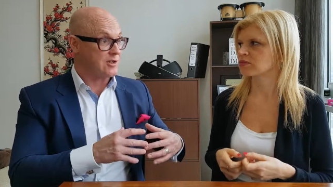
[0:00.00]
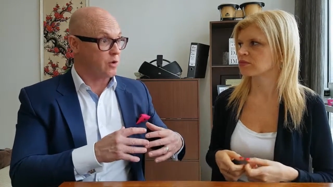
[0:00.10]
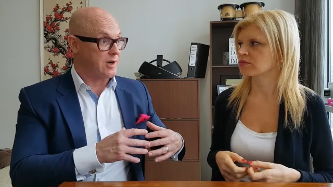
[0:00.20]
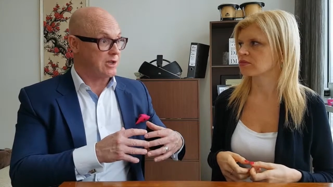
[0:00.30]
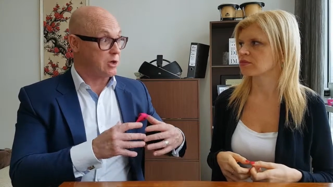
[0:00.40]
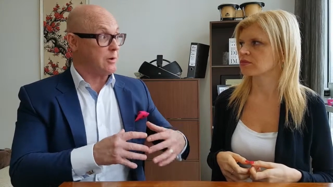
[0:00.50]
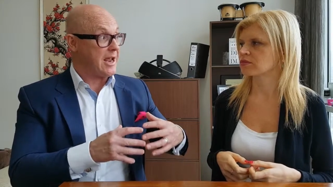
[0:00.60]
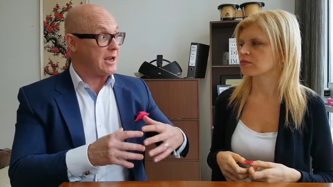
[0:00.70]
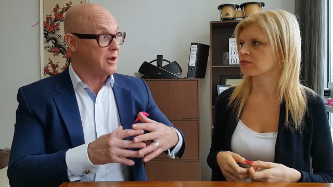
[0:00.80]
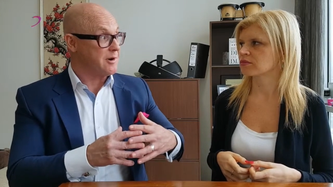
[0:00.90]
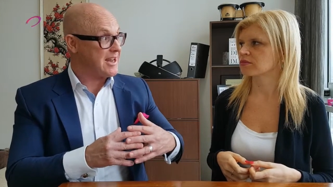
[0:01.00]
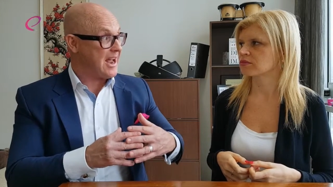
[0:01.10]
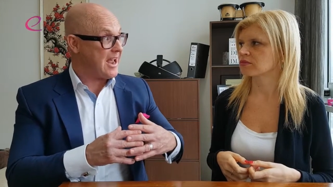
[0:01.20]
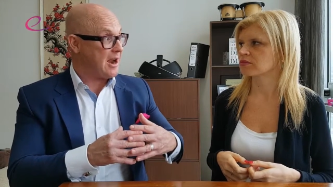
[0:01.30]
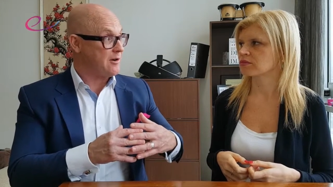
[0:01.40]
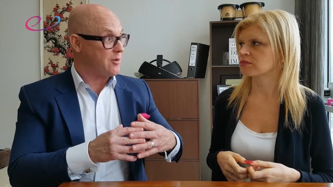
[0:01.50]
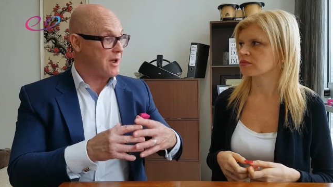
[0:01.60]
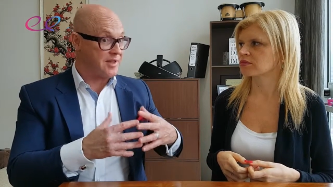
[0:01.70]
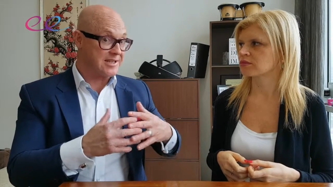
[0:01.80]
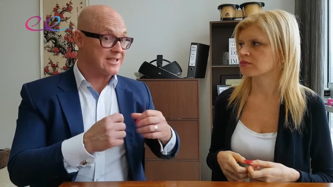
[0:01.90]
Speaker 1: it's already too late and they're in that area
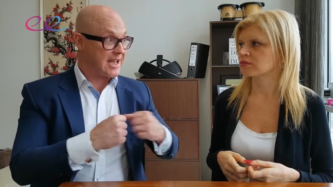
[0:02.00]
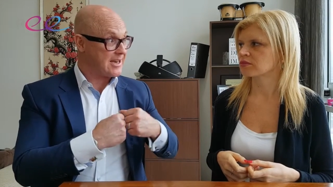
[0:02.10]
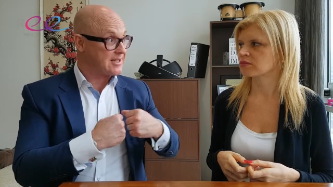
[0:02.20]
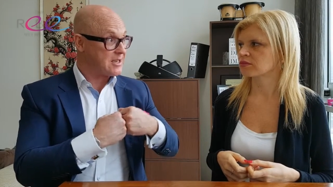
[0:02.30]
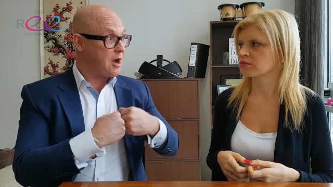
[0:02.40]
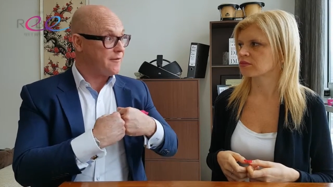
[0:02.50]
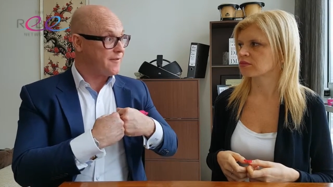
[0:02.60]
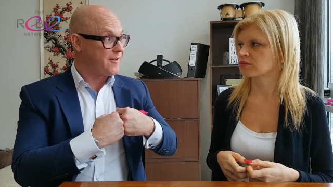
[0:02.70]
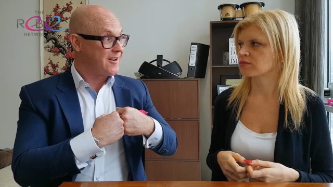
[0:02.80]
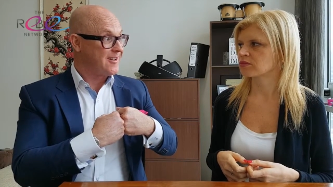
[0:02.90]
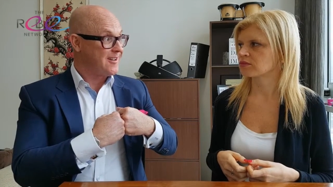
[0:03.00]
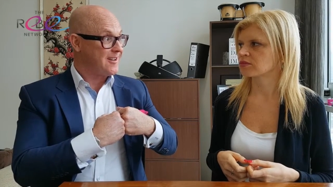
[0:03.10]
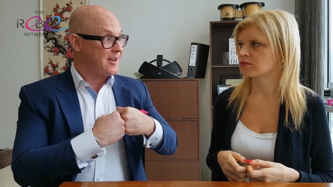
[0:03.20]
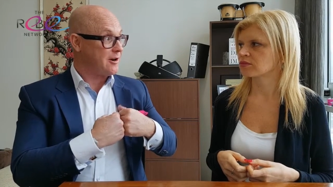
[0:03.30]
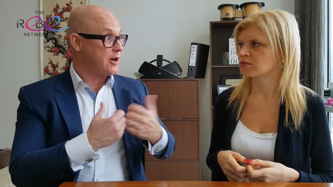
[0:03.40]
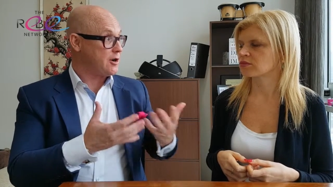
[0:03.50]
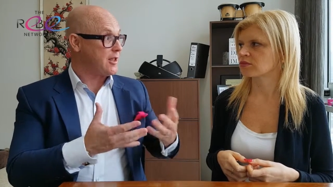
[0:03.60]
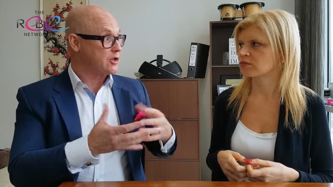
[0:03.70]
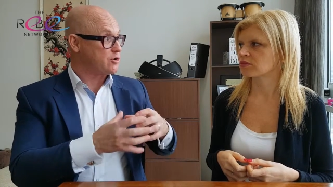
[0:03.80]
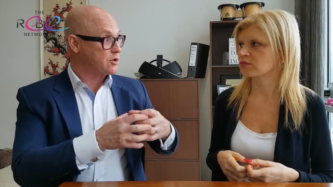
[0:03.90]
where things are getting tough you know, I
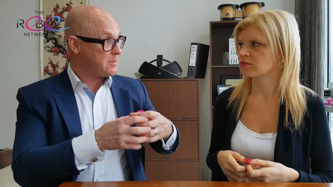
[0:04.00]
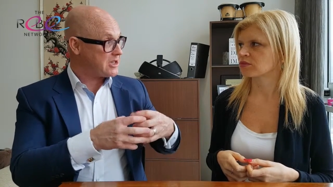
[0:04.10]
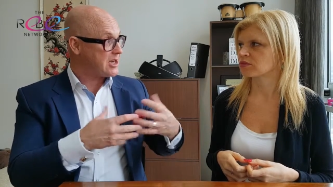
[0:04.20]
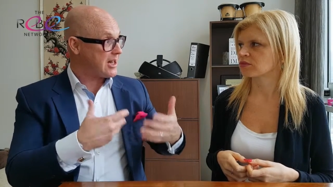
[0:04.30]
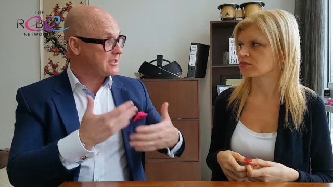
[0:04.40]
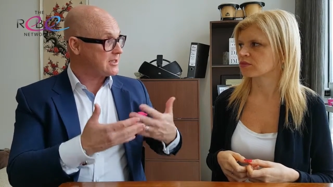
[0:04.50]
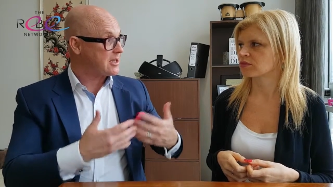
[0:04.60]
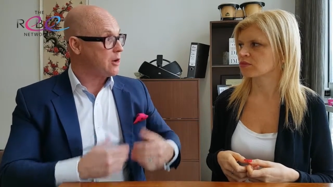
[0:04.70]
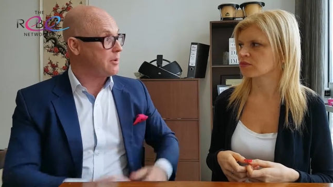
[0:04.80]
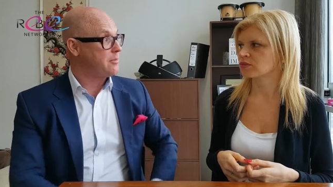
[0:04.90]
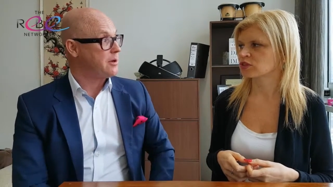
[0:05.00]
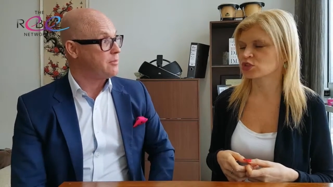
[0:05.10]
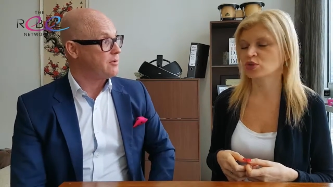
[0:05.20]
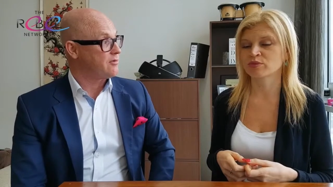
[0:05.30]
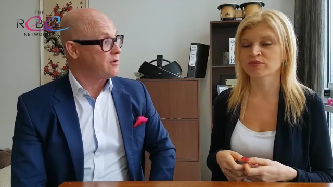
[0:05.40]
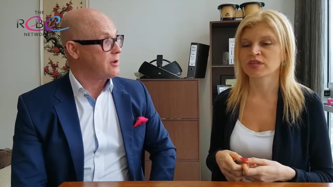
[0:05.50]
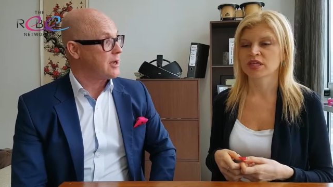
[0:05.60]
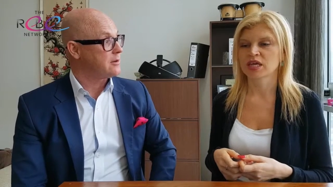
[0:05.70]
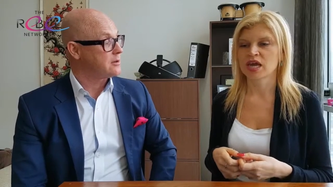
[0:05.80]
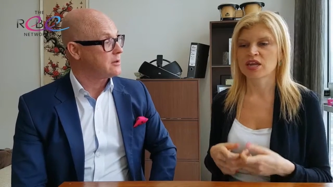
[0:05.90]
know that's your speciality is helping people sure. through
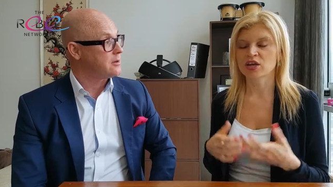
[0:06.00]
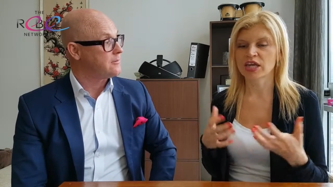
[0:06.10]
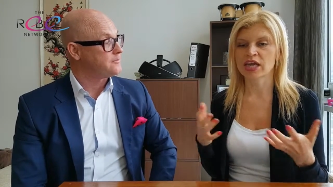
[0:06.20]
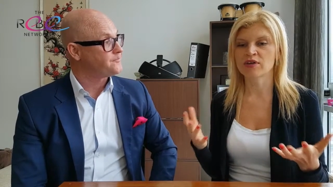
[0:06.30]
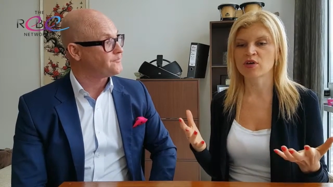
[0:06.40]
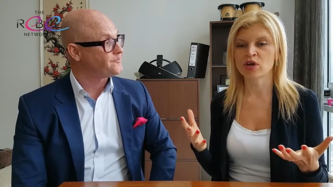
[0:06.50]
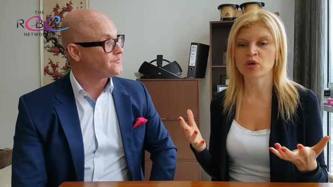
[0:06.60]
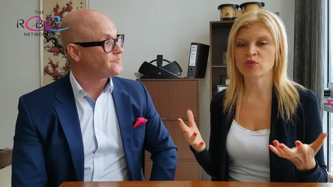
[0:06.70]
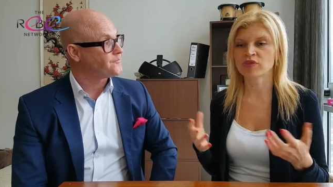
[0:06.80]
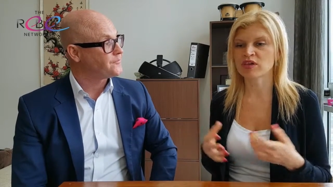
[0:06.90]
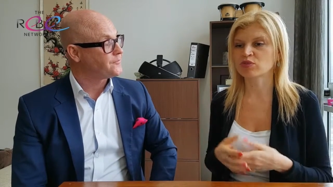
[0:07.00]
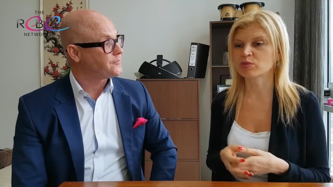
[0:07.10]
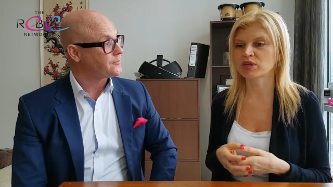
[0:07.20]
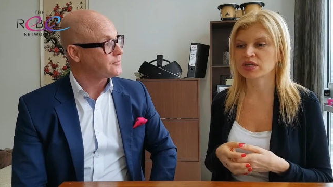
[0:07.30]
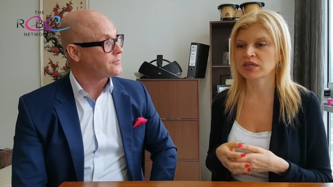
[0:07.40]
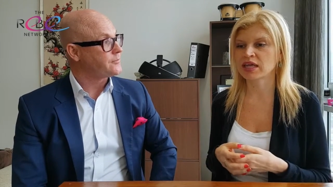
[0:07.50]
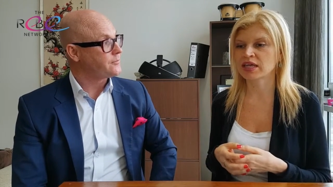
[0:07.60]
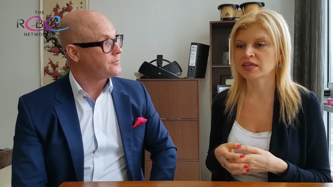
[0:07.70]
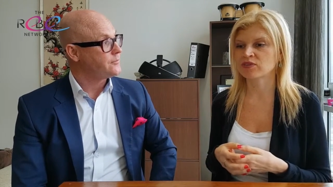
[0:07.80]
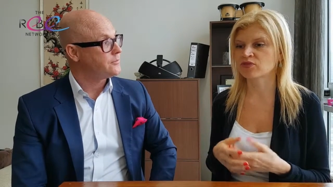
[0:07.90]
that. So.
Speaker 2: And I have I offer everybody
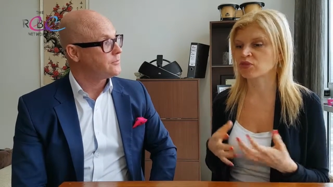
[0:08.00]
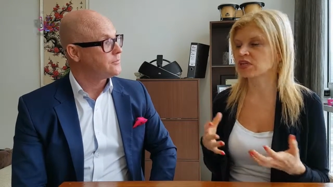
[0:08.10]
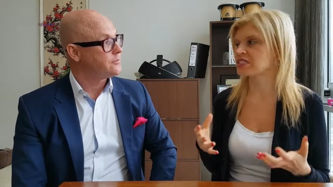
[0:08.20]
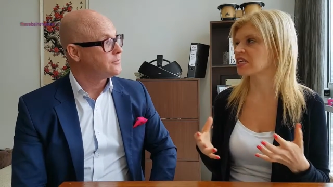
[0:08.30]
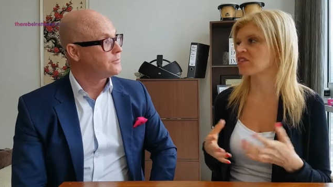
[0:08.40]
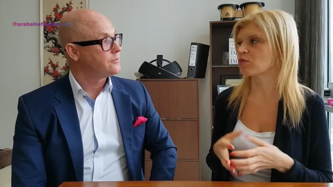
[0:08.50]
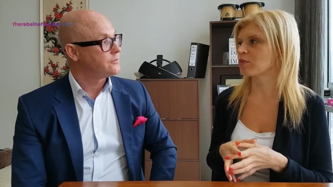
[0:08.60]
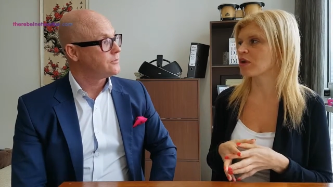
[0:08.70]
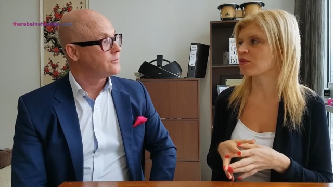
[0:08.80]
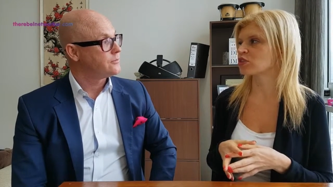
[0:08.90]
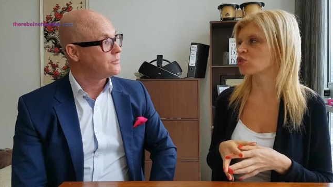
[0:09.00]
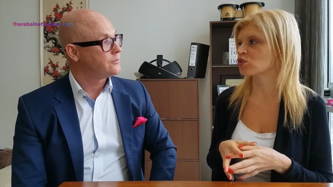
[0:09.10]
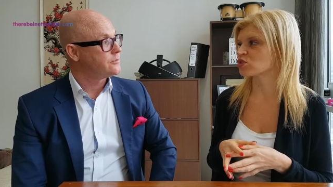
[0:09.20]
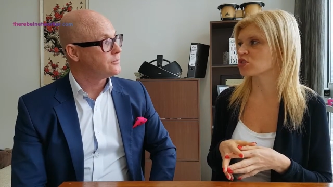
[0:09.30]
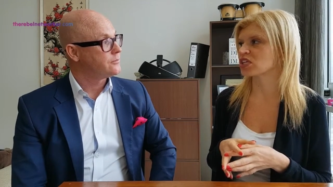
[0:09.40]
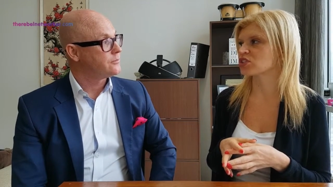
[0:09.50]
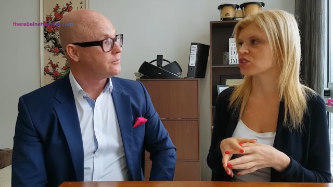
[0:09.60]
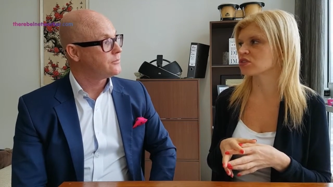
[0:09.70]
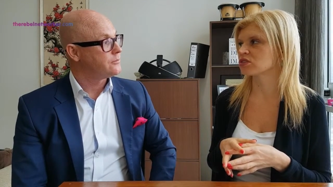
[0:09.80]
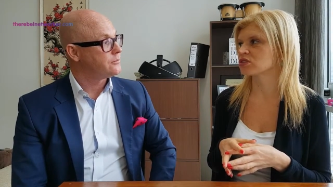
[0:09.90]
a free Save My Marriage
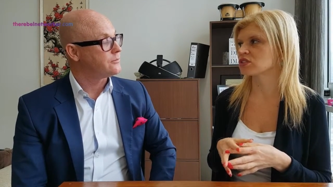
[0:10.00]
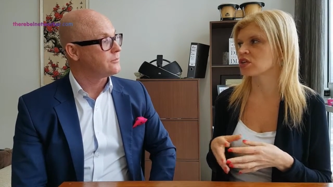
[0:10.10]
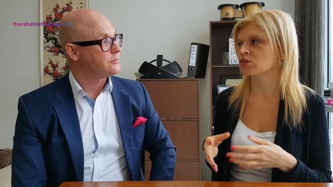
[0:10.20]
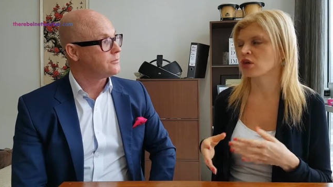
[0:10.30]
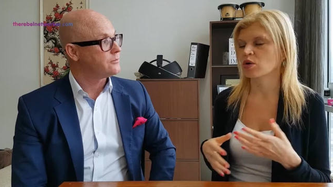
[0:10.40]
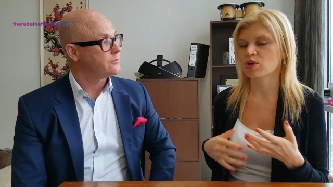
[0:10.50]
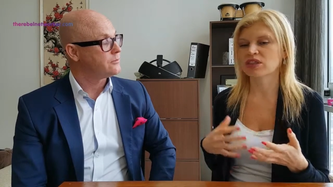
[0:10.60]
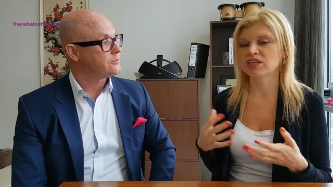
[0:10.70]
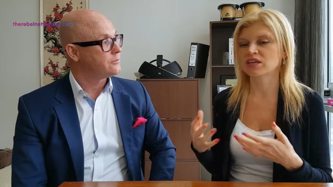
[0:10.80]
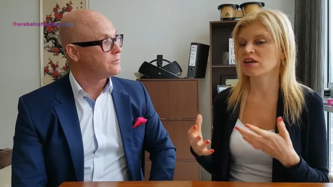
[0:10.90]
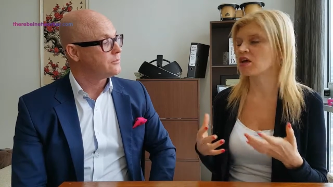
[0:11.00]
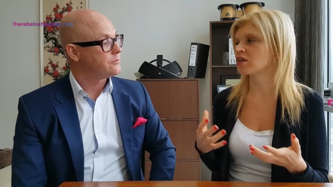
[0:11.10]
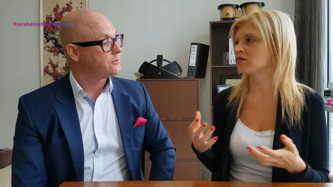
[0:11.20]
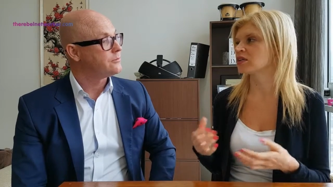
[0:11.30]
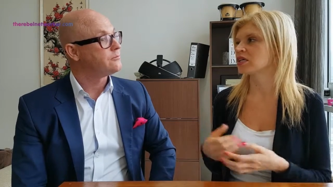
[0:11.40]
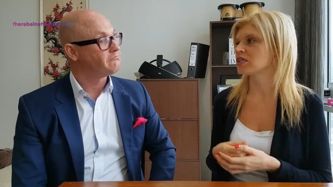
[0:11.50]
consultation, so mm-hmm. where they can learn